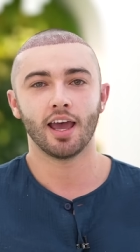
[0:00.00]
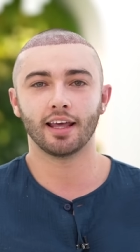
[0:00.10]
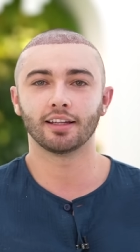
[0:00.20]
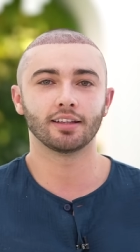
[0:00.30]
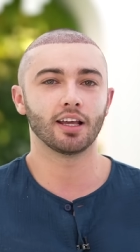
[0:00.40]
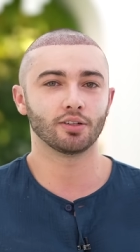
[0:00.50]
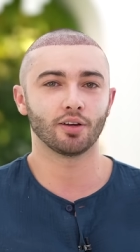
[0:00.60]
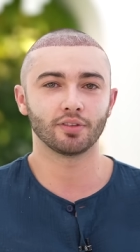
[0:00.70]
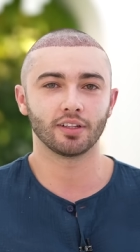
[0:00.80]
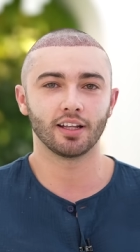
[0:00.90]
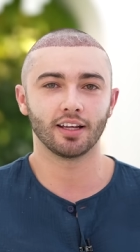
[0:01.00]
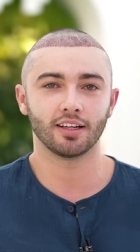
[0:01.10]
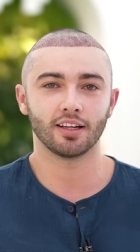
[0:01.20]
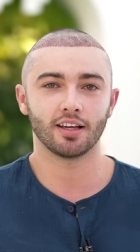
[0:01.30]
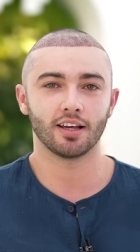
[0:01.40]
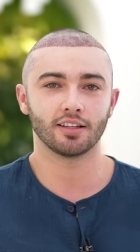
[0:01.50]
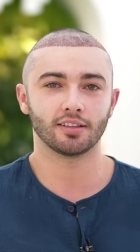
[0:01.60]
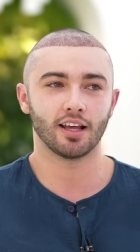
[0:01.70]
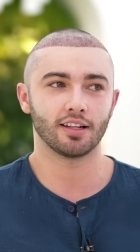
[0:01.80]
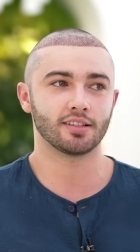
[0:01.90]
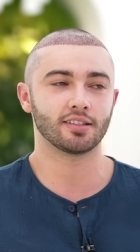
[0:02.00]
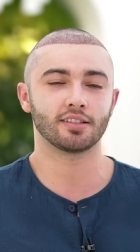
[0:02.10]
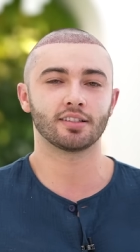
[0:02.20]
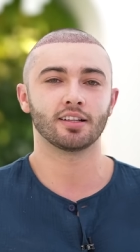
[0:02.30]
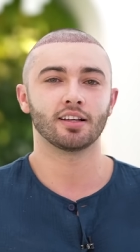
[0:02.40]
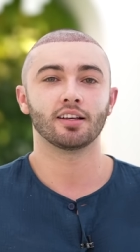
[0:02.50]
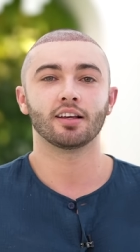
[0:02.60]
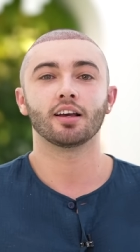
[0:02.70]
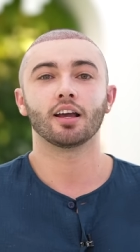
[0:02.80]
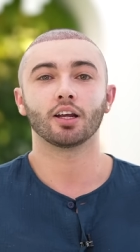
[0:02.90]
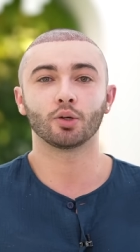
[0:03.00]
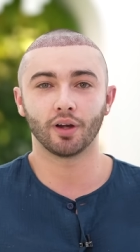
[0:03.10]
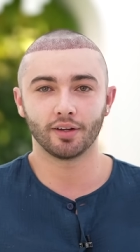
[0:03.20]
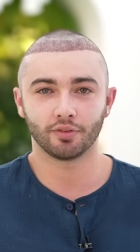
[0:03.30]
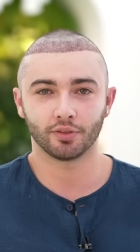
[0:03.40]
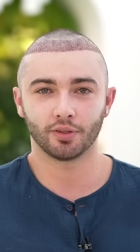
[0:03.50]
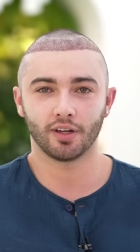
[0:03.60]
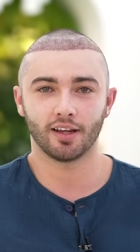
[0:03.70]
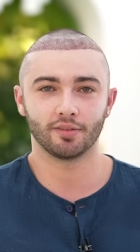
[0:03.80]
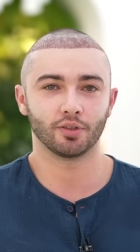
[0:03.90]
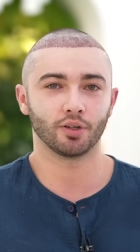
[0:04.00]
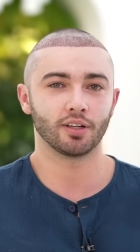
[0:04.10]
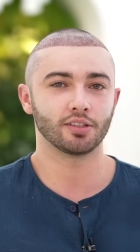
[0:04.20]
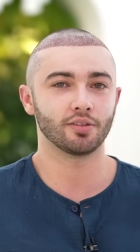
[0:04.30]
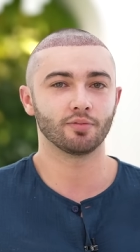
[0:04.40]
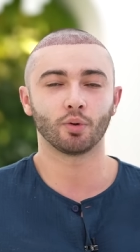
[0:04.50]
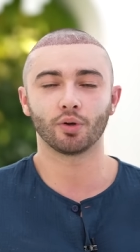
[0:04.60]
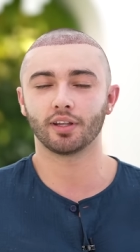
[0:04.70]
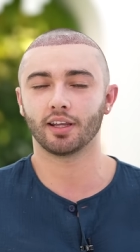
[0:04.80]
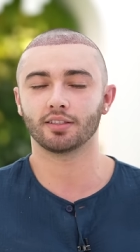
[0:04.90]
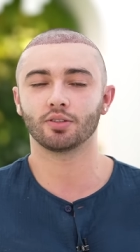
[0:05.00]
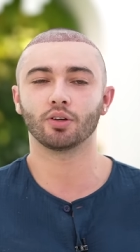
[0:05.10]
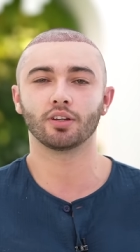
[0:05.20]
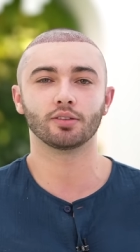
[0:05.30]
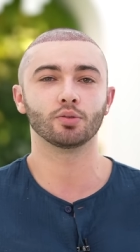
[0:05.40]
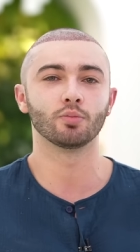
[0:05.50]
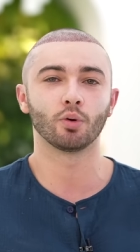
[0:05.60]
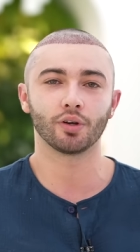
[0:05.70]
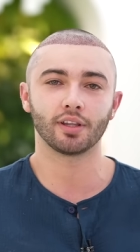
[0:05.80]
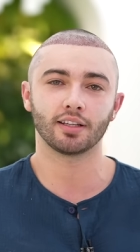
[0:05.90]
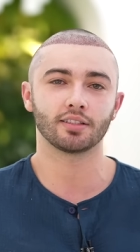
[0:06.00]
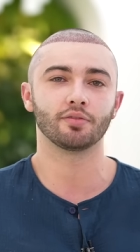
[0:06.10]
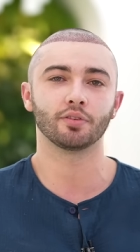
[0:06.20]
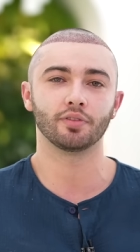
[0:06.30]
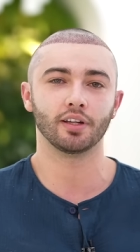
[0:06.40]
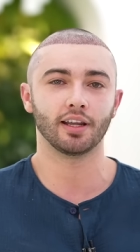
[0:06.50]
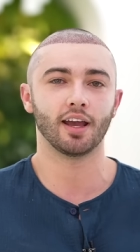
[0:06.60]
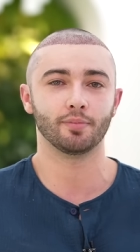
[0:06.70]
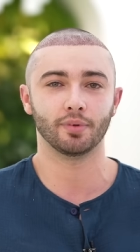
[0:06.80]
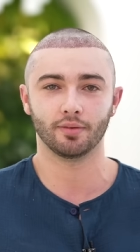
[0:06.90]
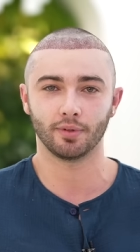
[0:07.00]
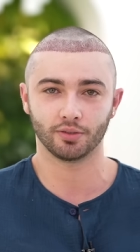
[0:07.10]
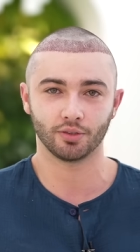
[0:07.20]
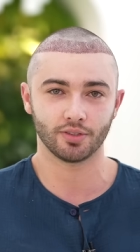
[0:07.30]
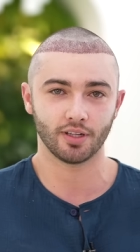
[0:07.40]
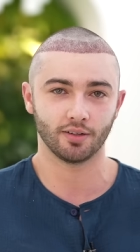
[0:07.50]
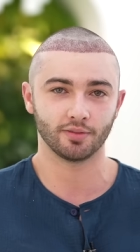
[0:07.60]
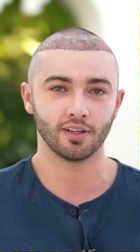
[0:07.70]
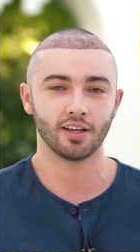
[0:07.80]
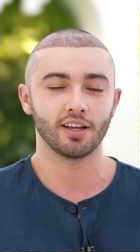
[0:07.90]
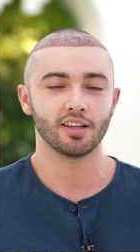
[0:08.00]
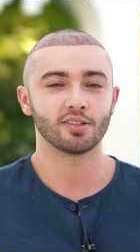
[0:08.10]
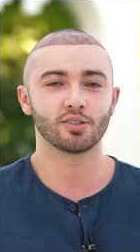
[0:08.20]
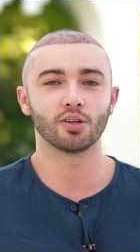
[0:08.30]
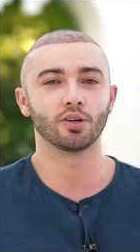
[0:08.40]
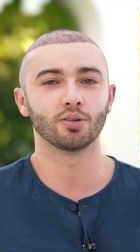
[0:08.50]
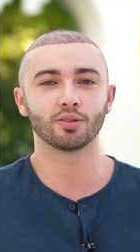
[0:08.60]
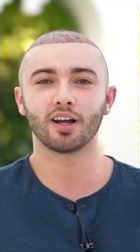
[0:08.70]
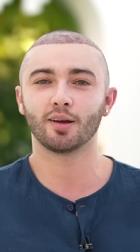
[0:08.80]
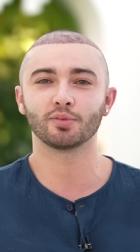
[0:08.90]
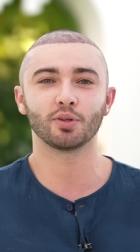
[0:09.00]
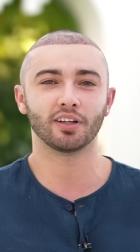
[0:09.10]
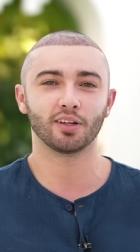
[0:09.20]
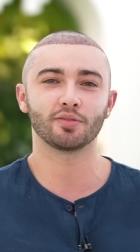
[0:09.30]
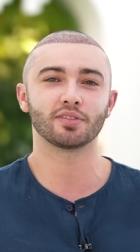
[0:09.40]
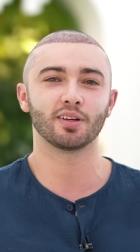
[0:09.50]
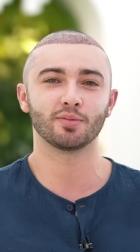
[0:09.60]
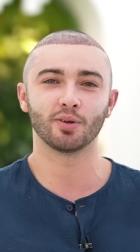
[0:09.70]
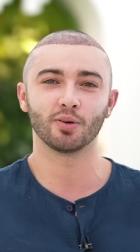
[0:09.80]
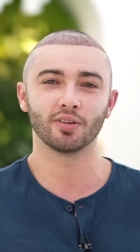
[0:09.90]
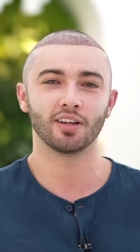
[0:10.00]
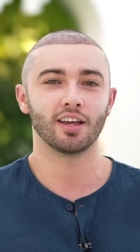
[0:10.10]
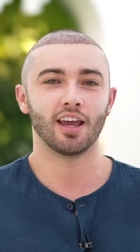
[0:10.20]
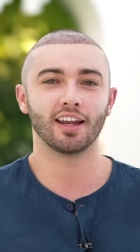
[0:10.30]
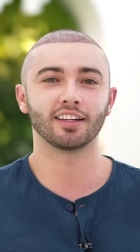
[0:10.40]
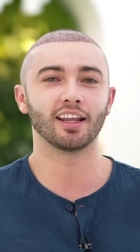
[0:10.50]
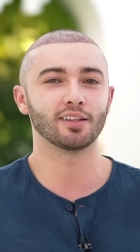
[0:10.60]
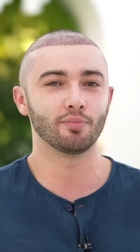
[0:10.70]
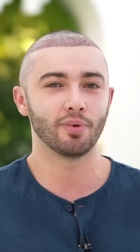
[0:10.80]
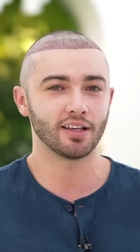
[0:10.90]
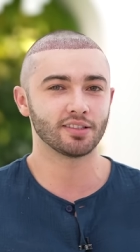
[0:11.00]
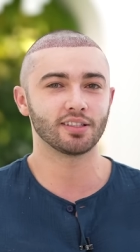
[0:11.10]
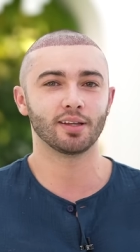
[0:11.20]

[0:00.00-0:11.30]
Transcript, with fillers: and at the end of the day, that's great for your life. You're gonna achieve more things, you're gonna do more things if you're feeling happy about yourself. So come to Hair of Istanbul and get the best